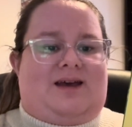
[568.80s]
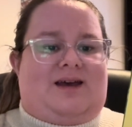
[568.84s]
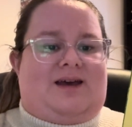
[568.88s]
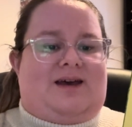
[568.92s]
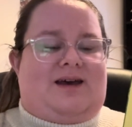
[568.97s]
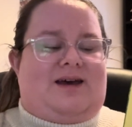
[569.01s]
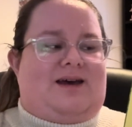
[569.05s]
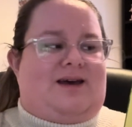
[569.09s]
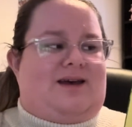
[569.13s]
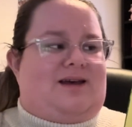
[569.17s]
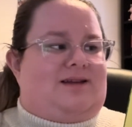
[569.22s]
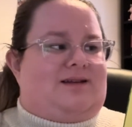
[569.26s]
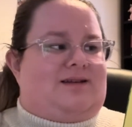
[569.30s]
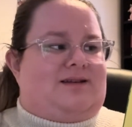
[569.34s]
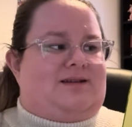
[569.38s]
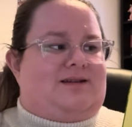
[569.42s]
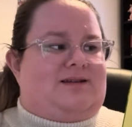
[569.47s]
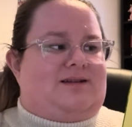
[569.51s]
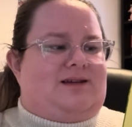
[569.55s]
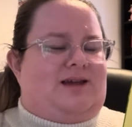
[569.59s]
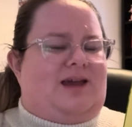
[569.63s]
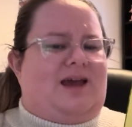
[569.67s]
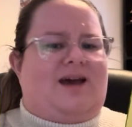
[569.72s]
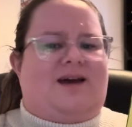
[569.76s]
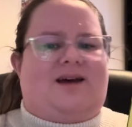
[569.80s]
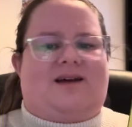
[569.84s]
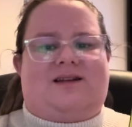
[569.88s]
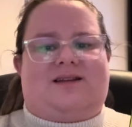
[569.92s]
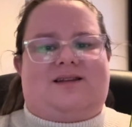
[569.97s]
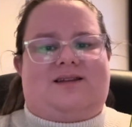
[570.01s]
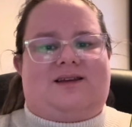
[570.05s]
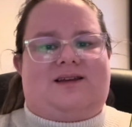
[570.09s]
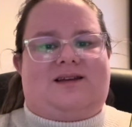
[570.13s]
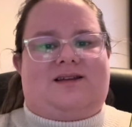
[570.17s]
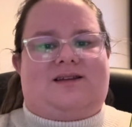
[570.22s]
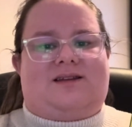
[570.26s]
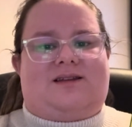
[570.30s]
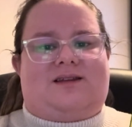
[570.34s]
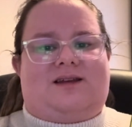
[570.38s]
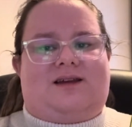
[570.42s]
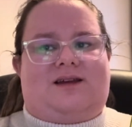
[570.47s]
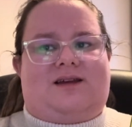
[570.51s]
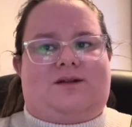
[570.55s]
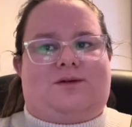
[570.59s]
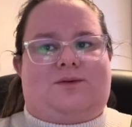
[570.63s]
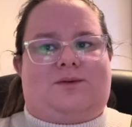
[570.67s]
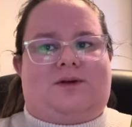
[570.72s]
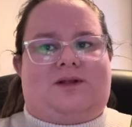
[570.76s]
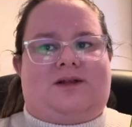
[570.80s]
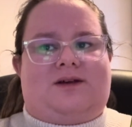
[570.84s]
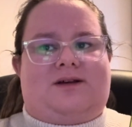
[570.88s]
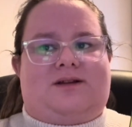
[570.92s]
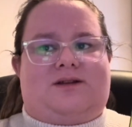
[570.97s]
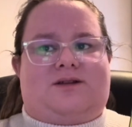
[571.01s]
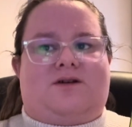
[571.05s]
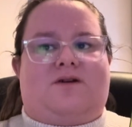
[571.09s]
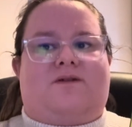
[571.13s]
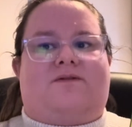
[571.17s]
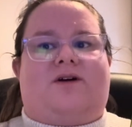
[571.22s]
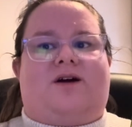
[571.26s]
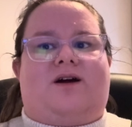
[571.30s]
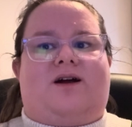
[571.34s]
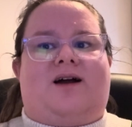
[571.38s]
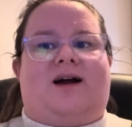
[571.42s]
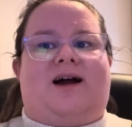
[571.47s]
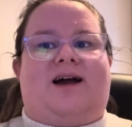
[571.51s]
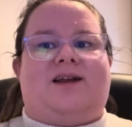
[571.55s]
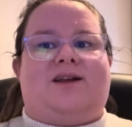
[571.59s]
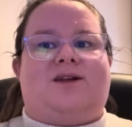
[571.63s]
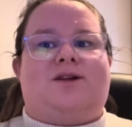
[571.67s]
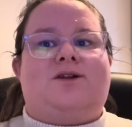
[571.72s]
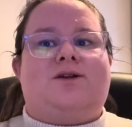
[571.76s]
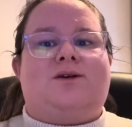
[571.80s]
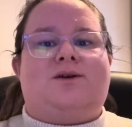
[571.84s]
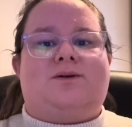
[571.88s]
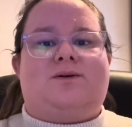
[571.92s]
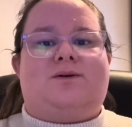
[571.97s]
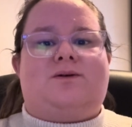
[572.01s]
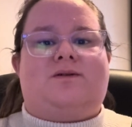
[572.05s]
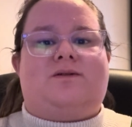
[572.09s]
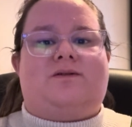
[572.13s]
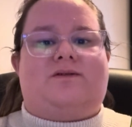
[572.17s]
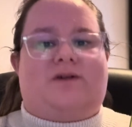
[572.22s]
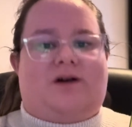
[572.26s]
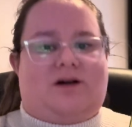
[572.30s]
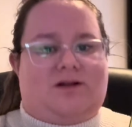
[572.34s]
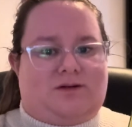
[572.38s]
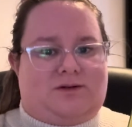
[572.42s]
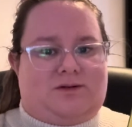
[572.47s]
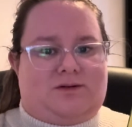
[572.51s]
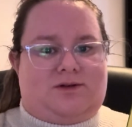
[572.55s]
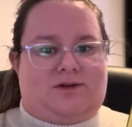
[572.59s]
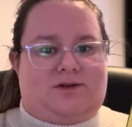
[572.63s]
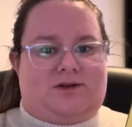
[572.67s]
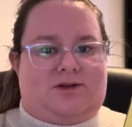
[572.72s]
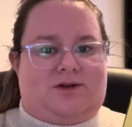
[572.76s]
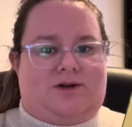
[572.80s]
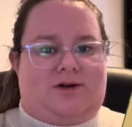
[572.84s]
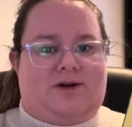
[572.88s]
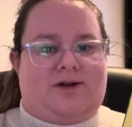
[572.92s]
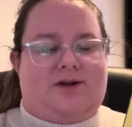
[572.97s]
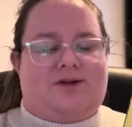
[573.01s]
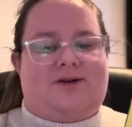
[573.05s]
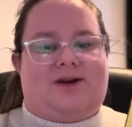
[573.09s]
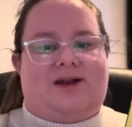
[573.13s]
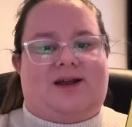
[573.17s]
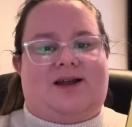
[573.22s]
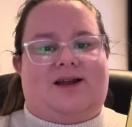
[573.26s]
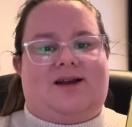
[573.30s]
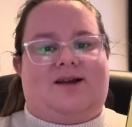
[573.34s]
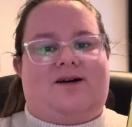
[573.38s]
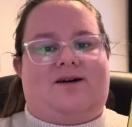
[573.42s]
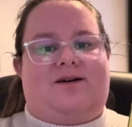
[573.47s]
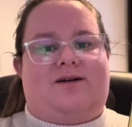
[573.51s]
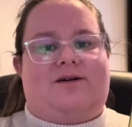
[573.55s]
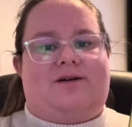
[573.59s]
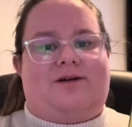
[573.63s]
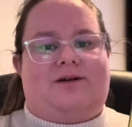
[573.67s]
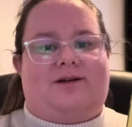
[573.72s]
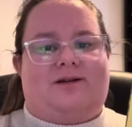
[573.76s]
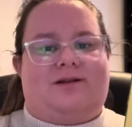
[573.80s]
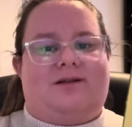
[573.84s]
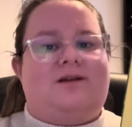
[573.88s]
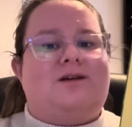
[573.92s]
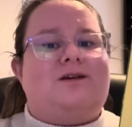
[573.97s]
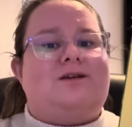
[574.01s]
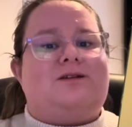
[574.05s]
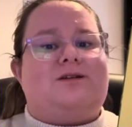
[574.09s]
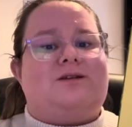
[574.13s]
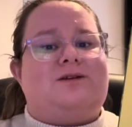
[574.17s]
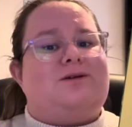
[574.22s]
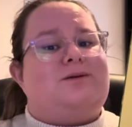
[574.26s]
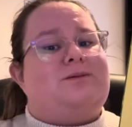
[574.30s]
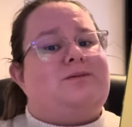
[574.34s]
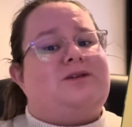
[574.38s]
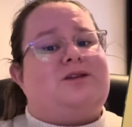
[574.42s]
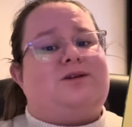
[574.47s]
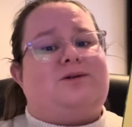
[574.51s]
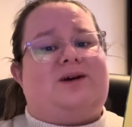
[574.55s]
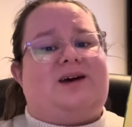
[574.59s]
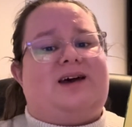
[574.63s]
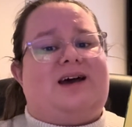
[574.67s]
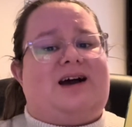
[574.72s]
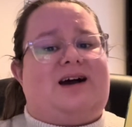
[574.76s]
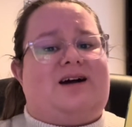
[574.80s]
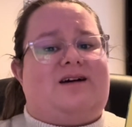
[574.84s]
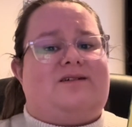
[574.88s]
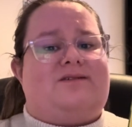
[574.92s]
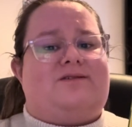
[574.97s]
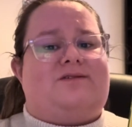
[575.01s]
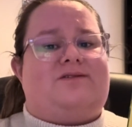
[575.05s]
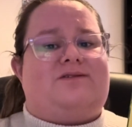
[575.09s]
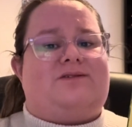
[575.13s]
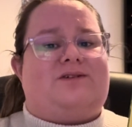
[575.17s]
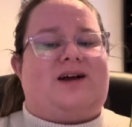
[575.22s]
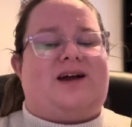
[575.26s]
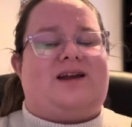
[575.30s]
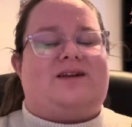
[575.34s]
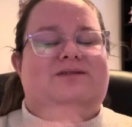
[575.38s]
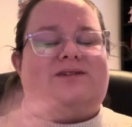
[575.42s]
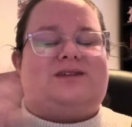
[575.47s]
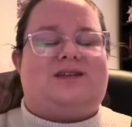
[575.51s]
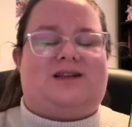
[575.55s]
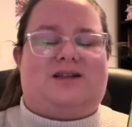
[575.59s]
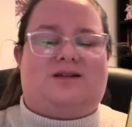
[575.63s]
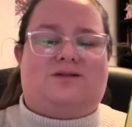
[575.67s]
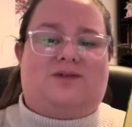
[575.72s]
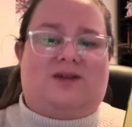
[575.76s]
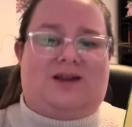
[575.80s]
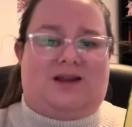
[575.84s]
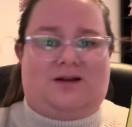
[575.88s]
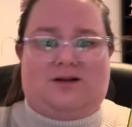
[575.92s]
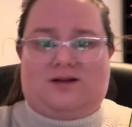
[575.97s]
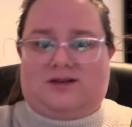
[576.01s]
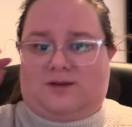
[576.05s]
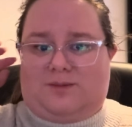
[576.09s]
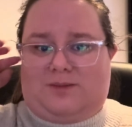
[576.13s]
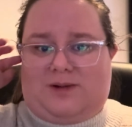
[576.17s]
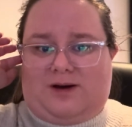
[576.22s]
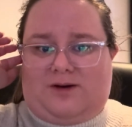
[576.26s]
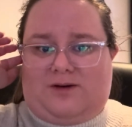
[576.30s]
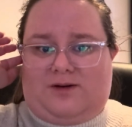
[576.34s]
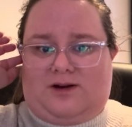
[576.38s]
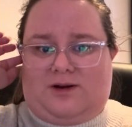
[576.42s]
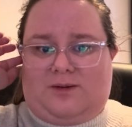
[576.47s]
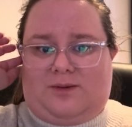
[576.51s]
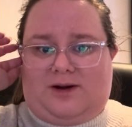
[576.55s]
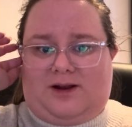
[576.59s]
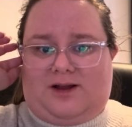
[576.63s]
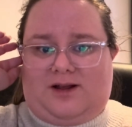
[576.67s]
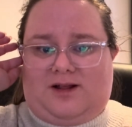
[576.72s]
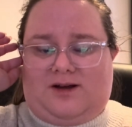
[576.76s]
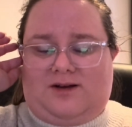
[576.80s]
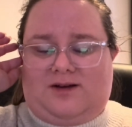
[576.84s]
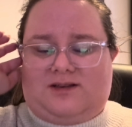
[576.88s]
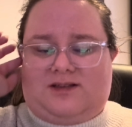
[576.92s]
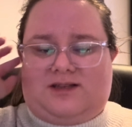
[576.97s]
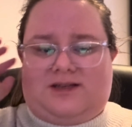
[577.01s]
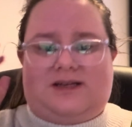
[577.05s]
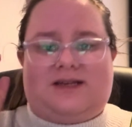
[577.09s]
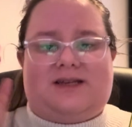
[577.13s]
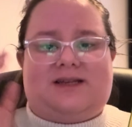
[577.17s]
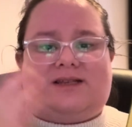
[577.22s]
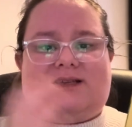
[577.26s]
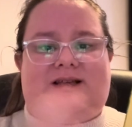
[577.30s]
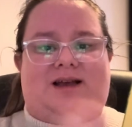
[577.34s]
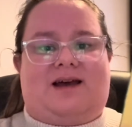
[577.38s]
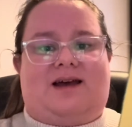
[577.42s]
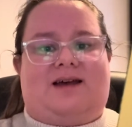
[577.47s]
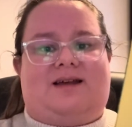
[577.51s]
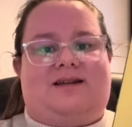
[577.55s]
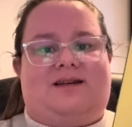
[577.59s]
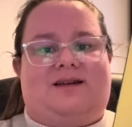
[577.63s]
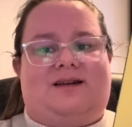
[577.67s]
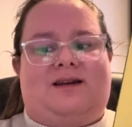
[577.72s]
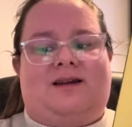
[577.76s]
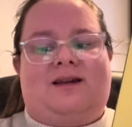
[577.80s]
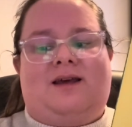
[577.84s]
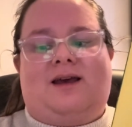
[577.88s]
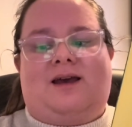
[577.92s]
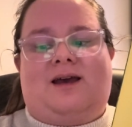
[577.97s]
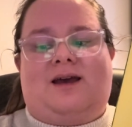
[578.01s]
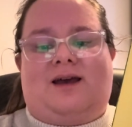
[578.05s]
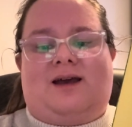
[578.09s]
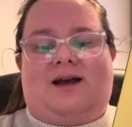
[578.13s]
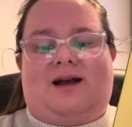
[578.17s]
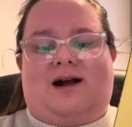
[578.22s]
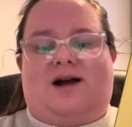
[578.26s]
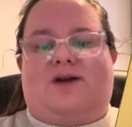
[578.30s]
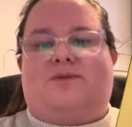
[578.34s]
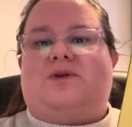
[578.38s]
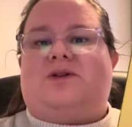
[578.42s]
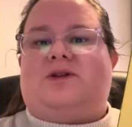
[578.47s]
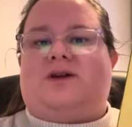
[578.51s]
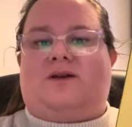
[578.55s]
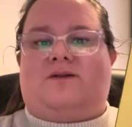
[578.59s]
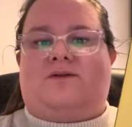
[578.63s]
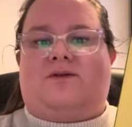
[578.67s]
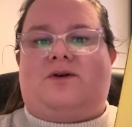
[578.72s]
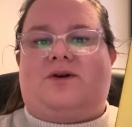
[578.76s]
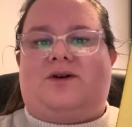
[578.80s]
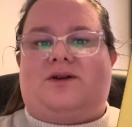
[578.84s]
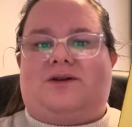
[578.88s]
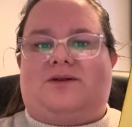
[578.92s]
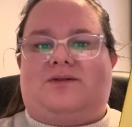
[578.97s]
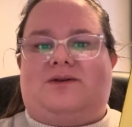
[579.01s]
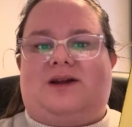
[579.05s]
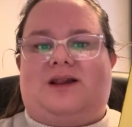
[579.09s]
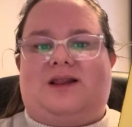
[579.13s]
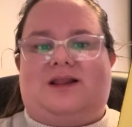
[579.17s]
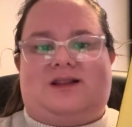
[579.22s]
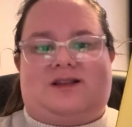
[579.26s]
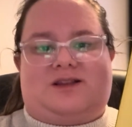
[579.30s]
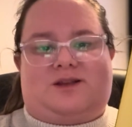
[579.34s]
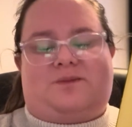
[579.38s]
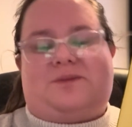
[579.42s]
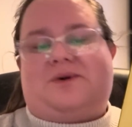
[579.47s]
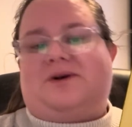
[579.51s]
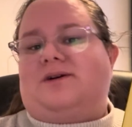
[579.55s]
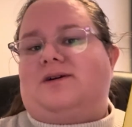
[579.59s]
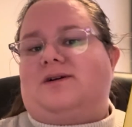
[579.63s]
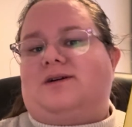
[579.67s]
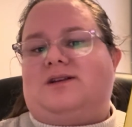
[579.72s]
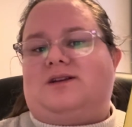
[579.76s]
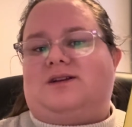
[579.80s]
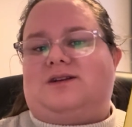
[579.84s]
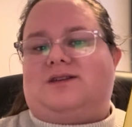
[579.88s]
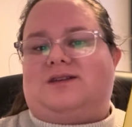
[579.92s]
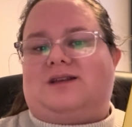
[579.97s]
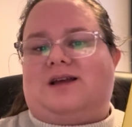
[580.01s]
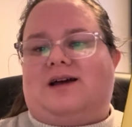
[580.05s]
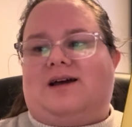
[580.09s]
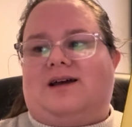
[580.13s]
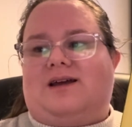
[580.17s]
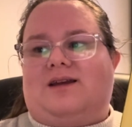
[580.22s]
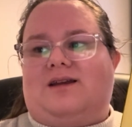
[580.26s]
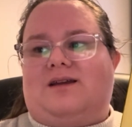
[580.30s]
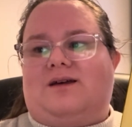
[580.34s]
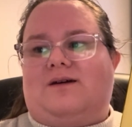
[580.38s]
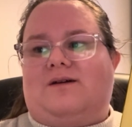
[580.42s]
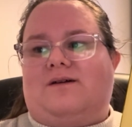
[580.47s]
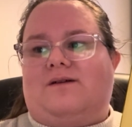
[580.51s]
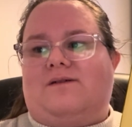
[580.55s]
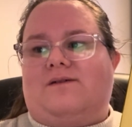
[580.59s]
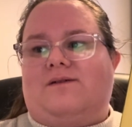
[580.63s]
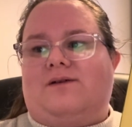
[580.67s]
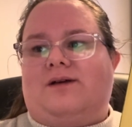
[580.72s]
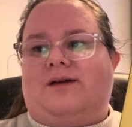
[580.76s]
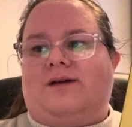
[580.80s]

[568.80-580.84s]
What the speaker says: and yeah, it's really good so far. I do follow John Green on YouTube, so I have kind of seen his videos about tuberculosis, and I've been looking forward to reading this book just to kind of